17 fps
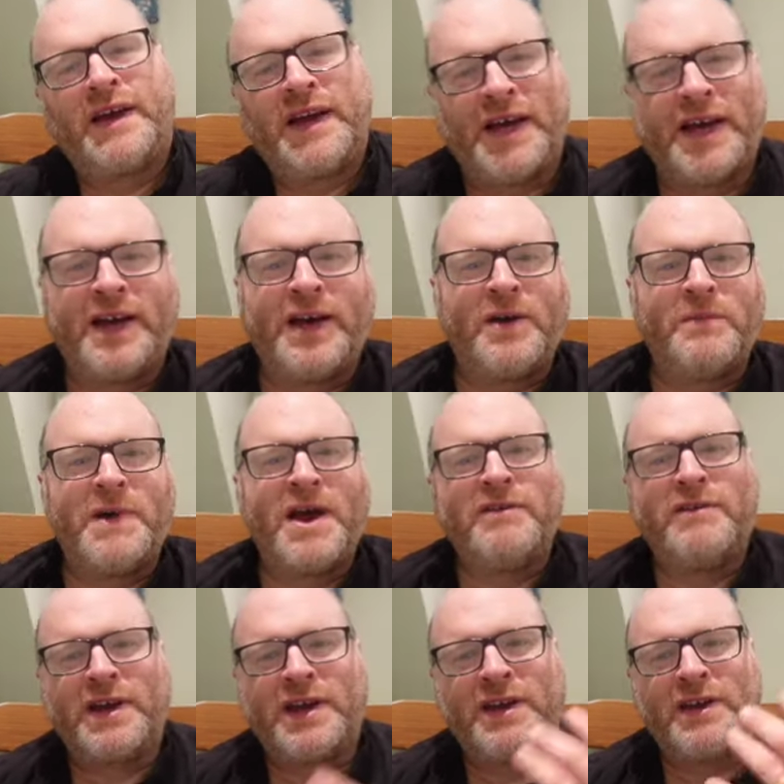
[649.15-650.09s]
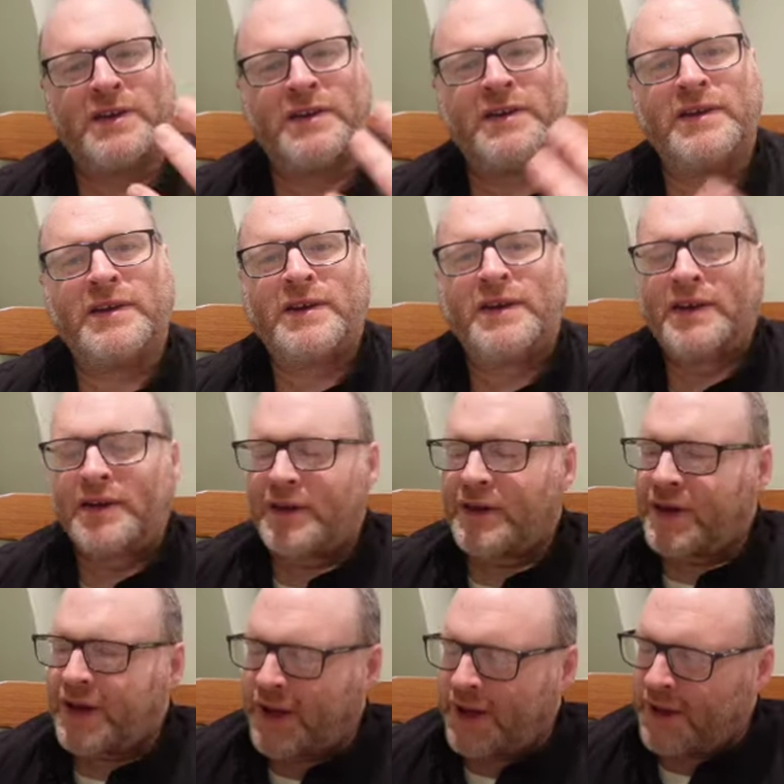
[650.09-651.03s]
American
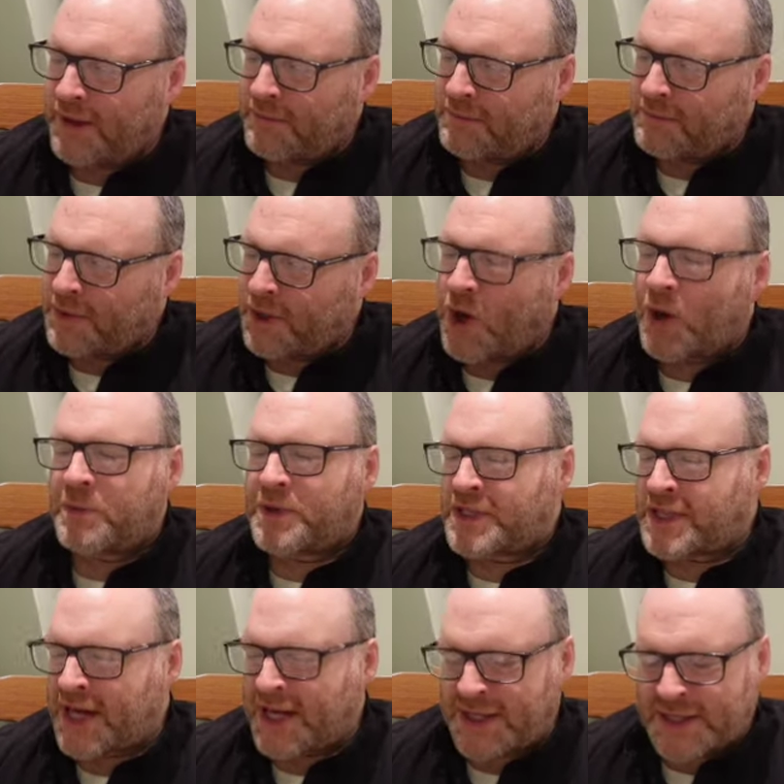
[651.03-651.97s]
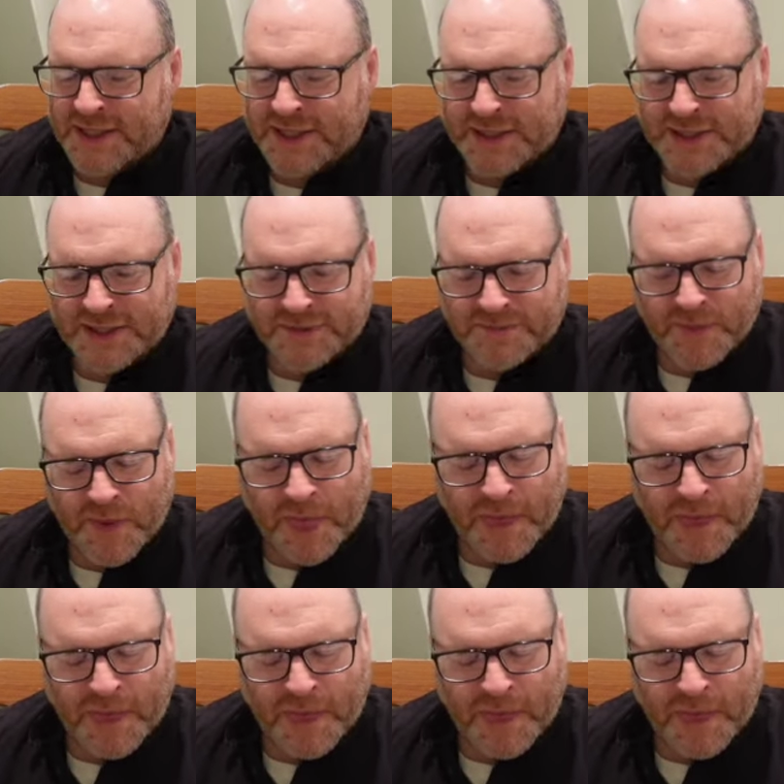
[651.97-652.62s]
commentators.